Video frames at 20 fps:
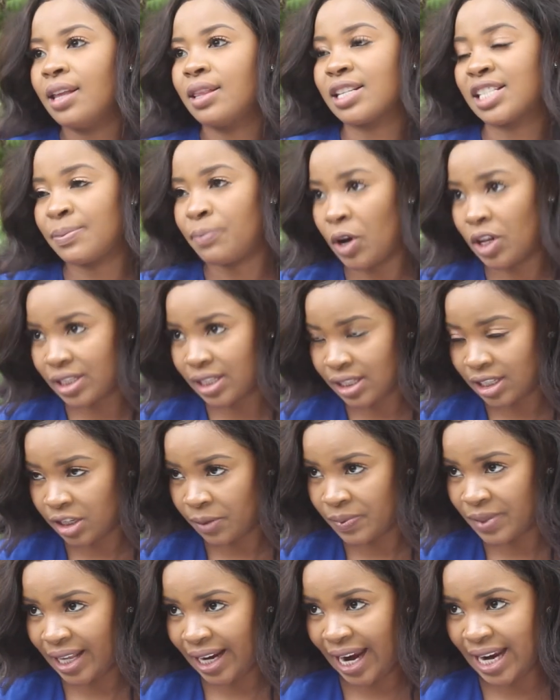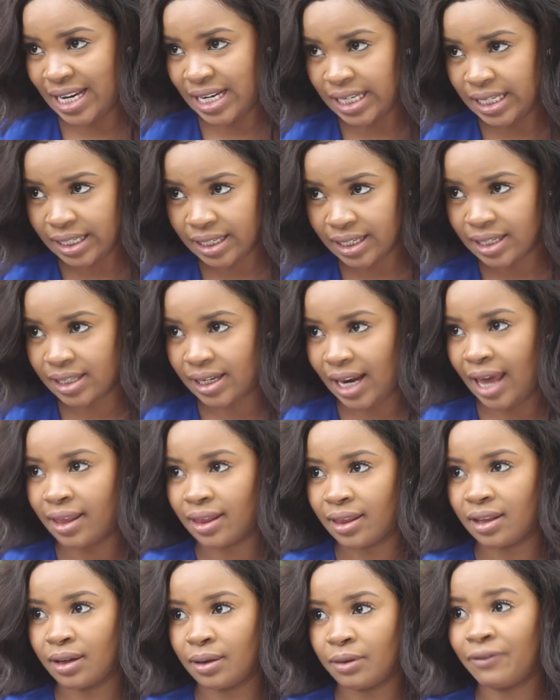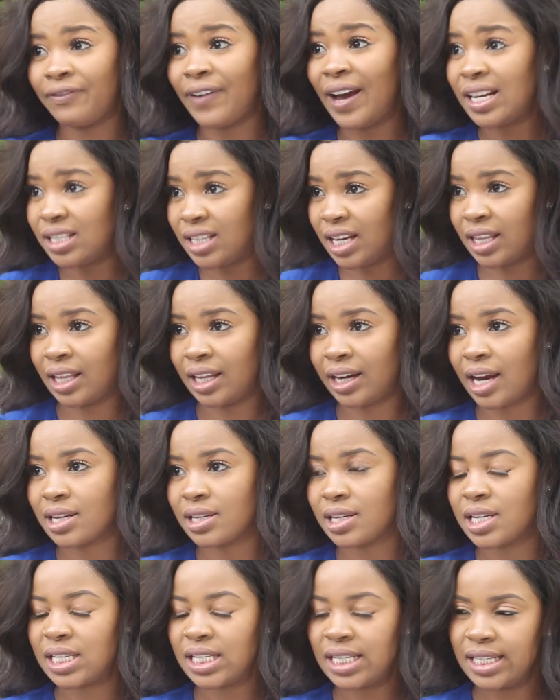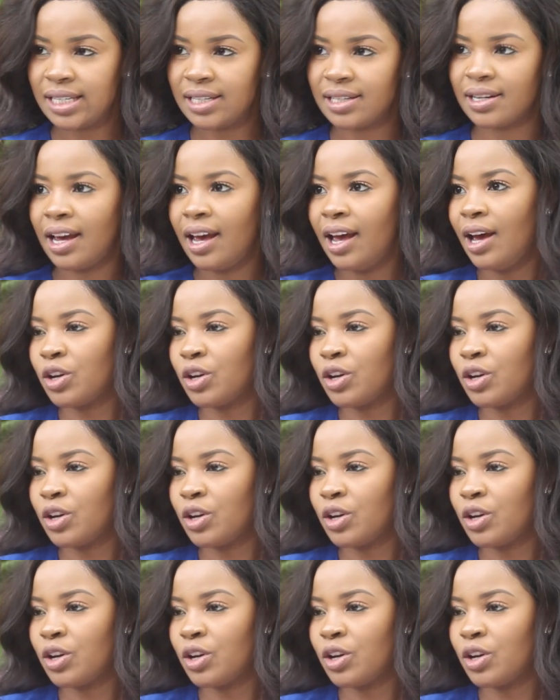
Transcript: the sponsorships that I needed and the funding that I needed.